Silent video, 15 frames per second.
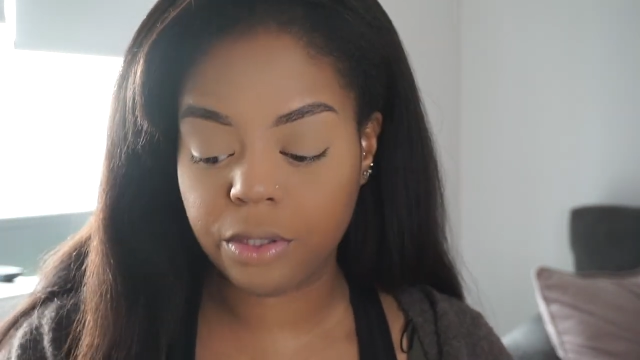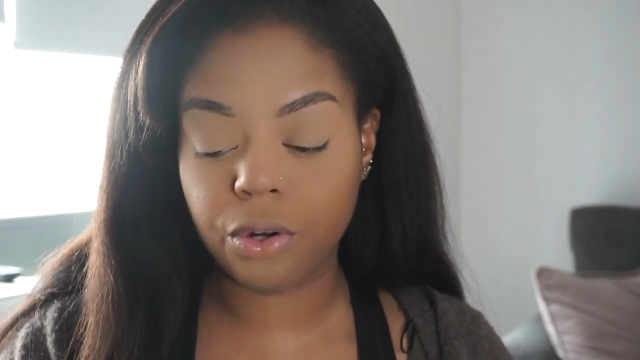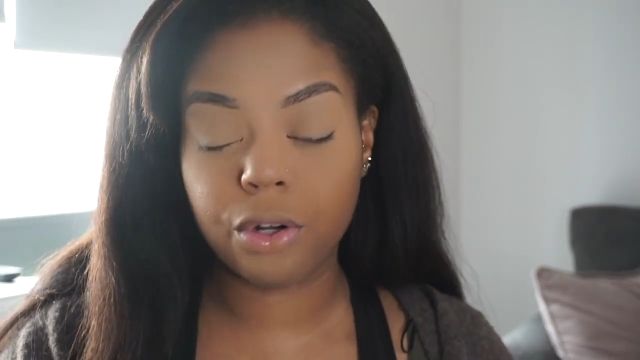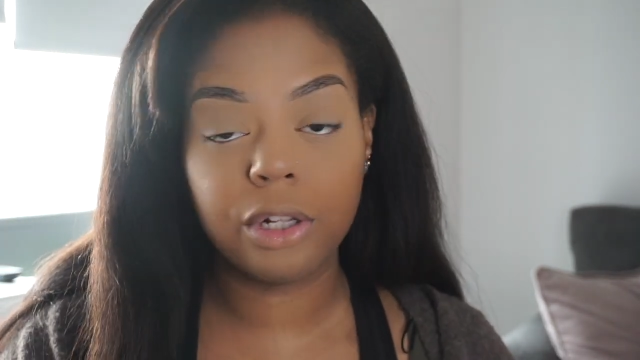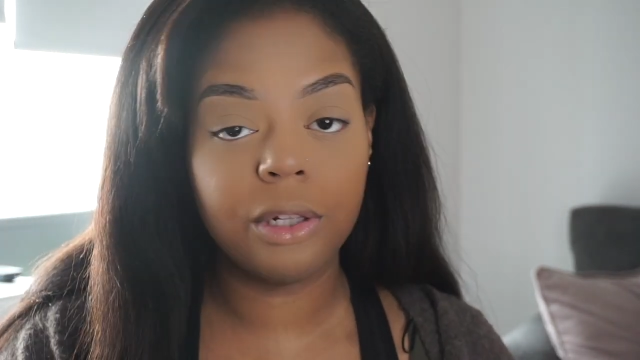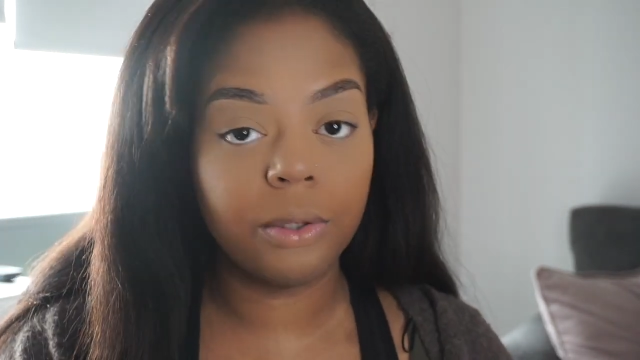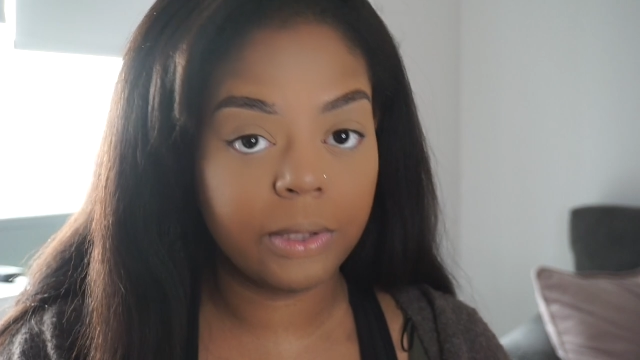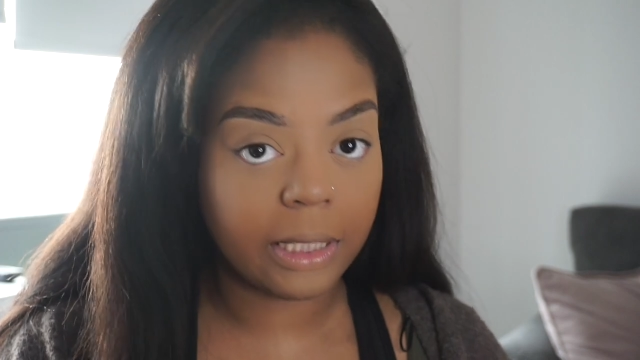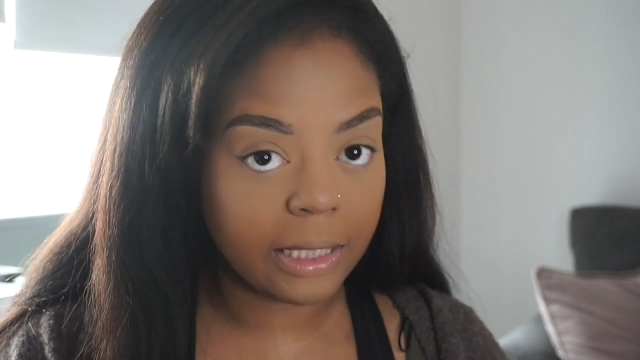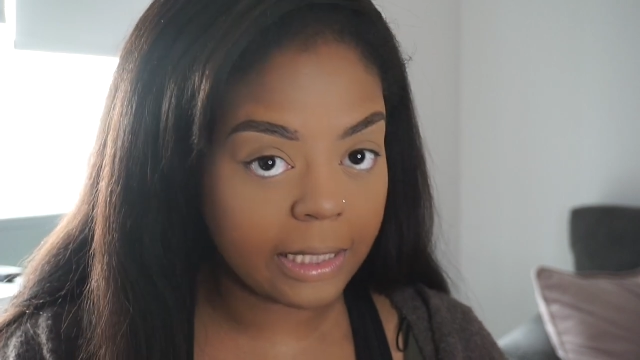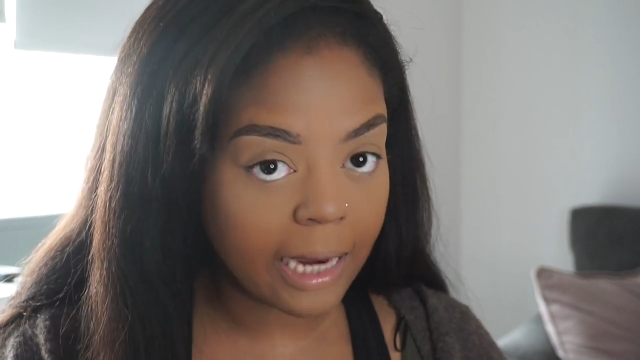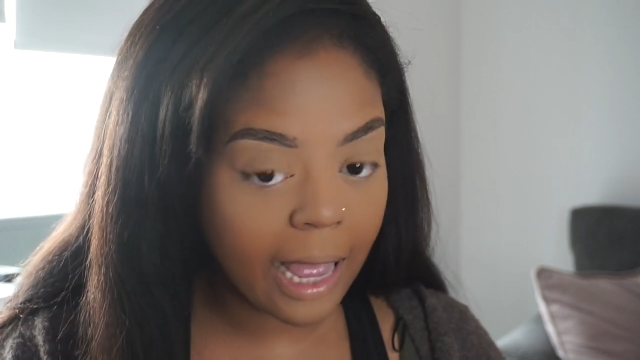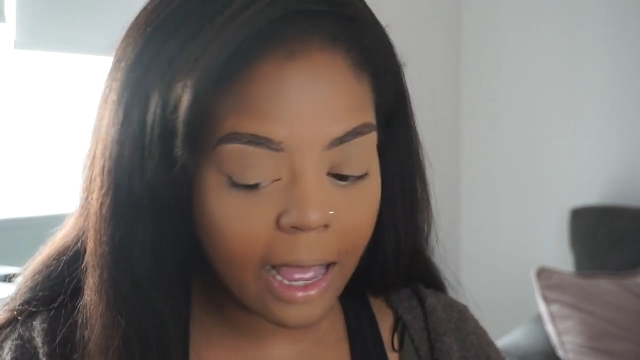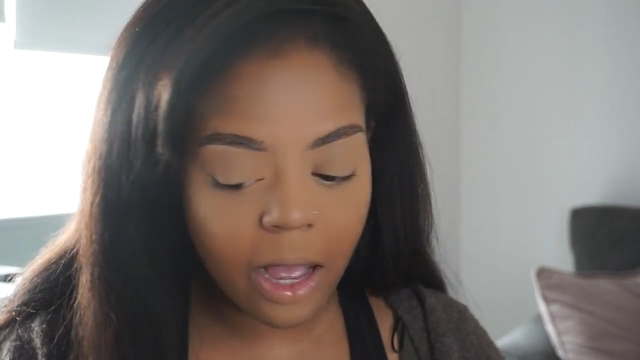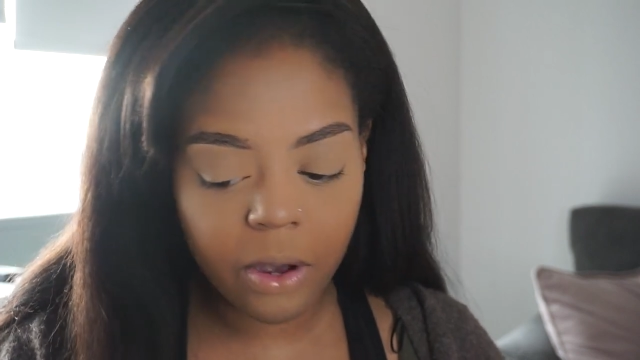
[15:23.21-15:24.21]
are closing
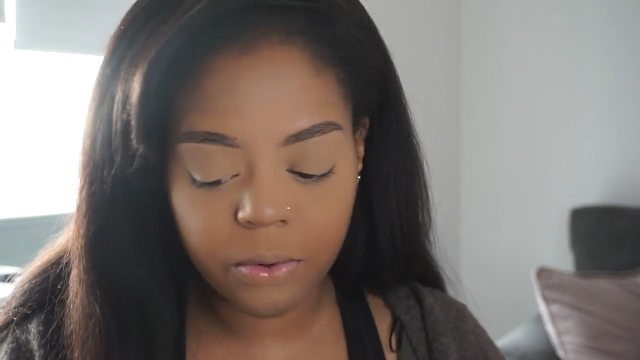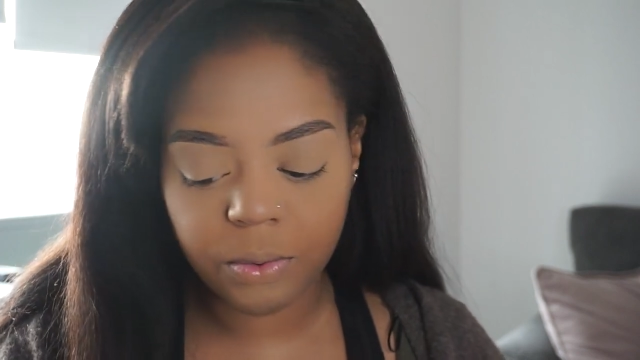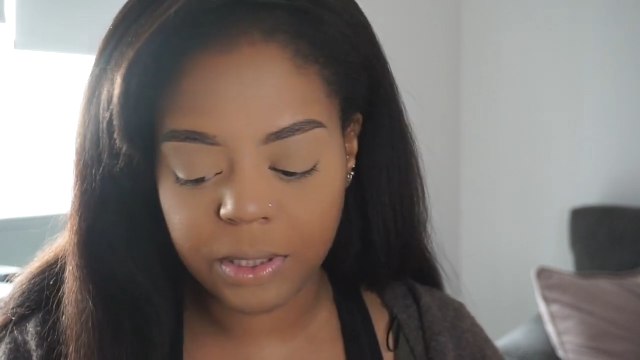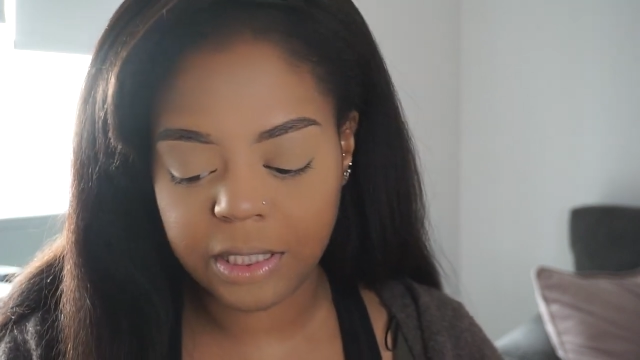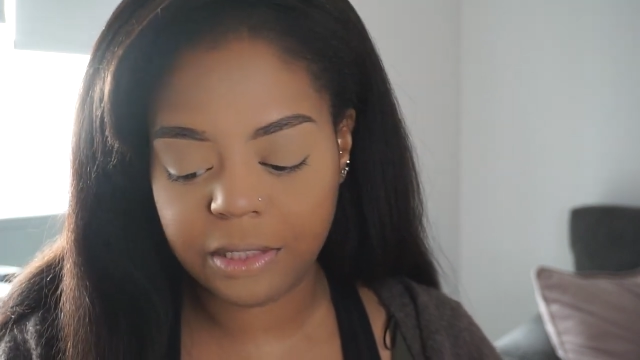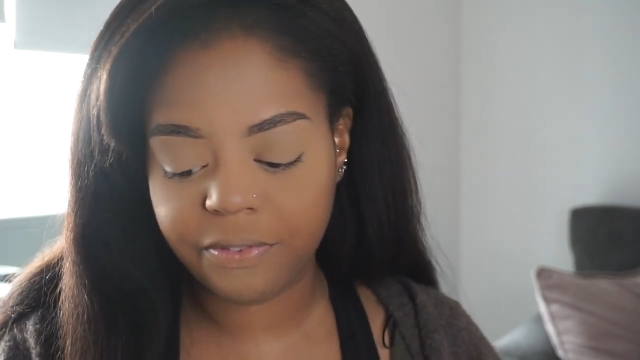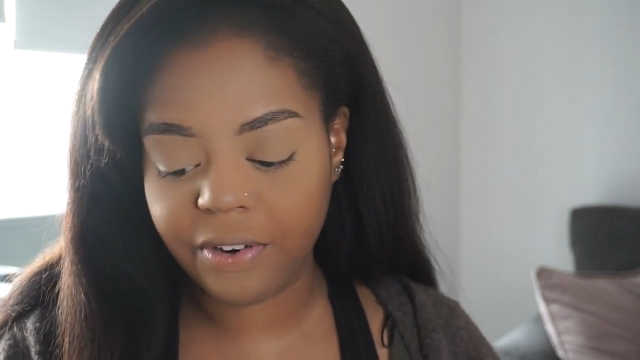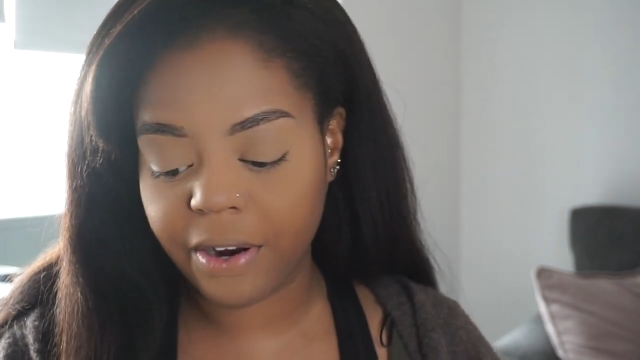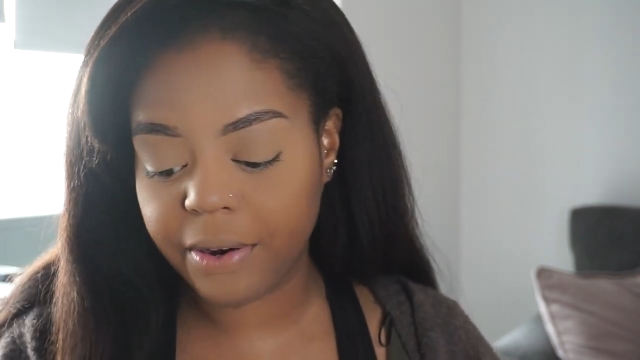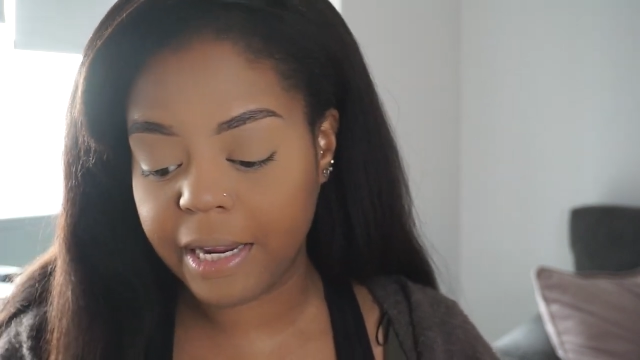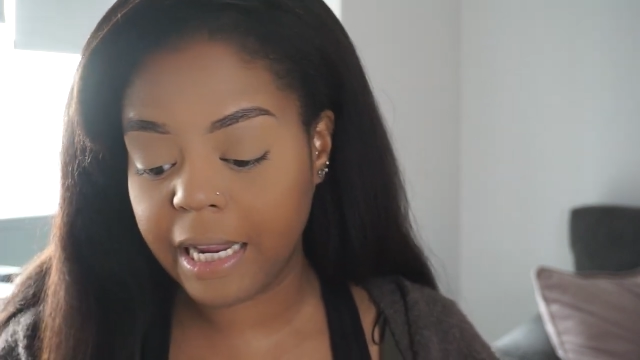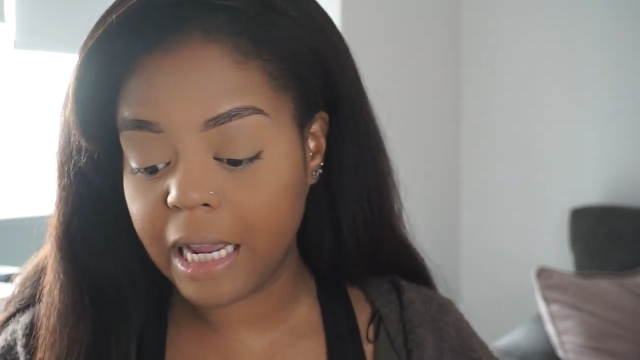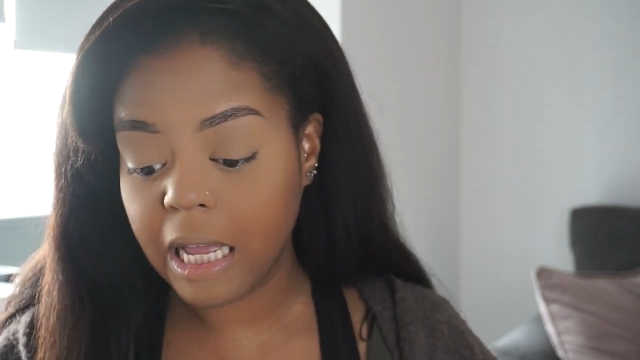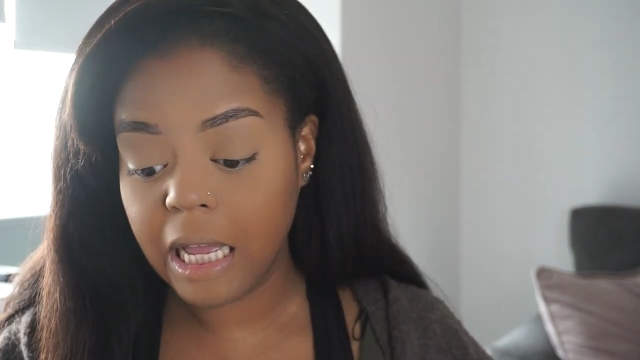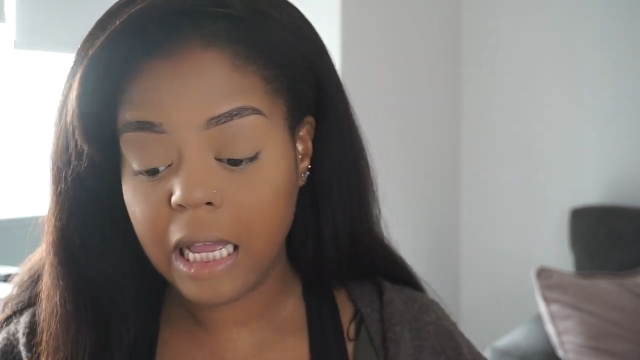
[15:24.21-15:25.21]
down, which is
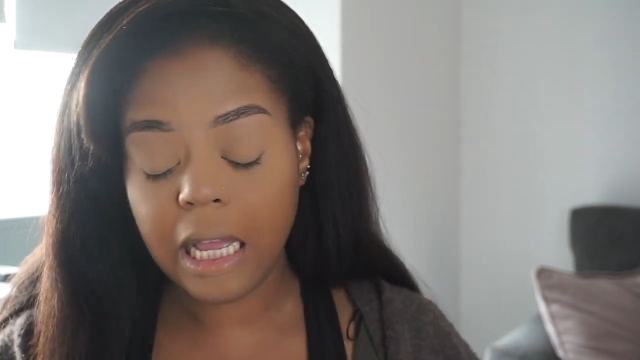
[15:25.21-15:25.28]
very,